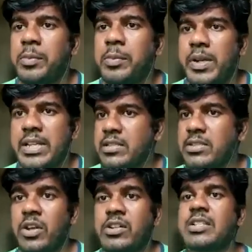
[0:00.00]
places,
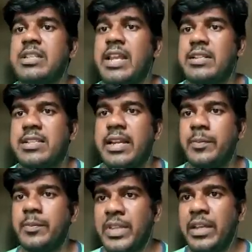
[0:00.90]
not just landslide,
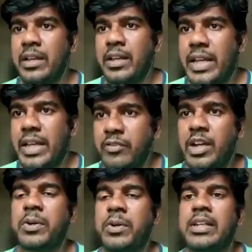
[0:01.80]

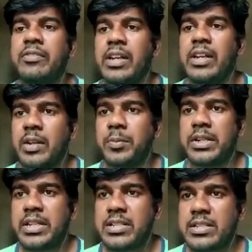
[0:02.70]
environmentally vulnerable
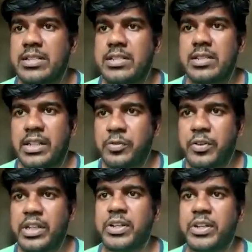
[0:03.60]
regions, different
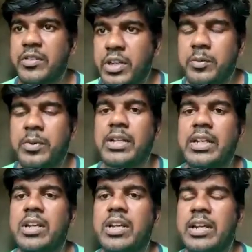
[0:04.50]
environmentally
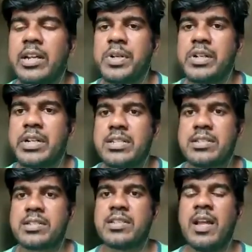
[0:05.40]
vulnerable
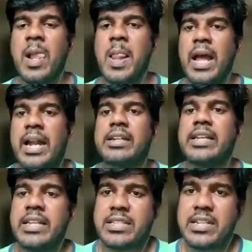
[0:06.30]
regions. And
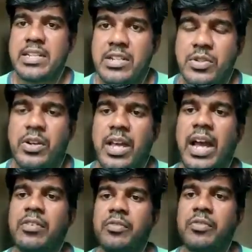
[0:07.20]
each region should have a
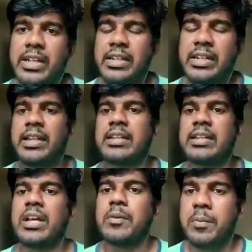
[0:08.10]
very detailed
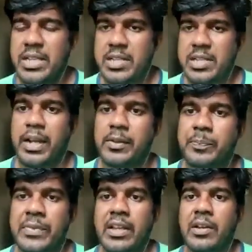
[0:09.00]
master plan
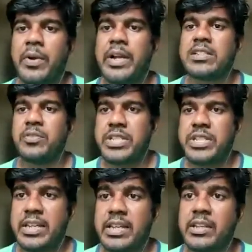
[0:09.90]
which
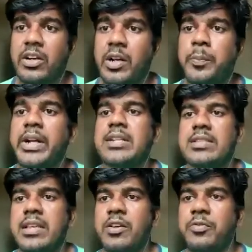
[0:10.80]
incorporates the
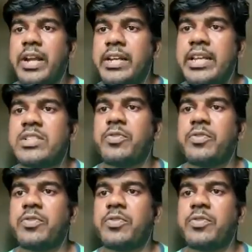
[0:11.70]
findings from